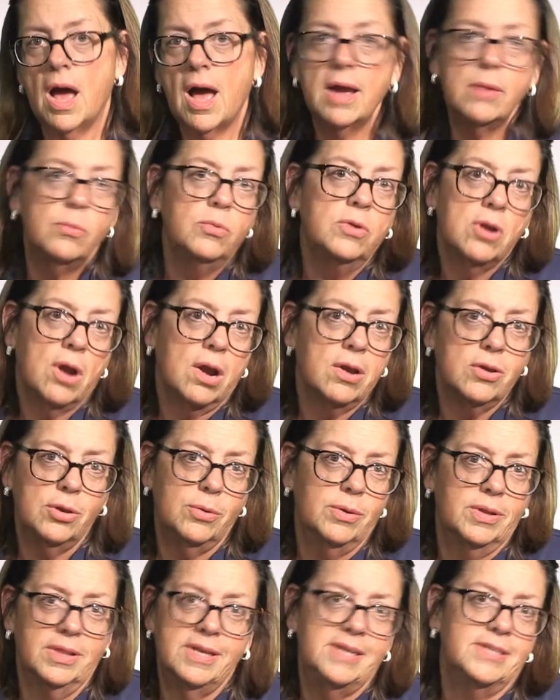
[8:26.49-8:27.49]
I would
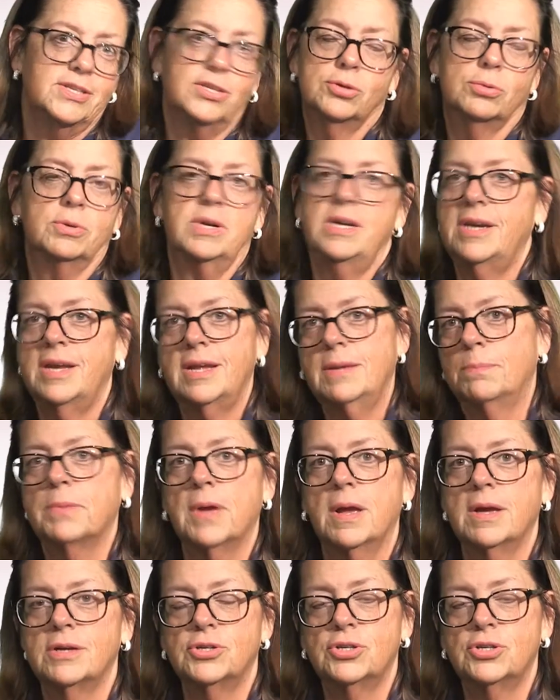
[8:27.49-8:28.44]
argue at least 3 deep,